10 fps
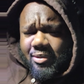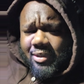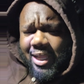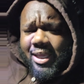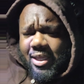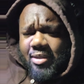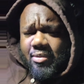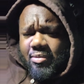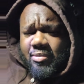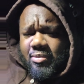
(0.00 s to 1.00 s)
Like it.
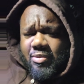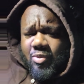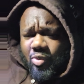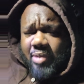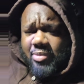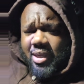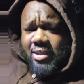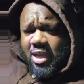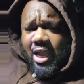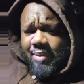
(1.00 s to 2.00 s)
When I'm done,
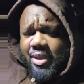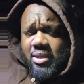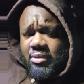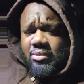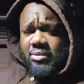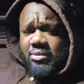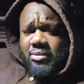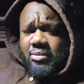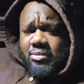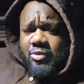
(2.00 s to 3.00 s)
comment.
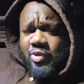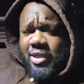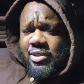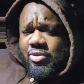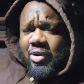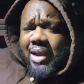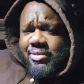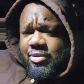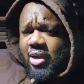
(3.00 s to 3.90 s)
Not subscribe.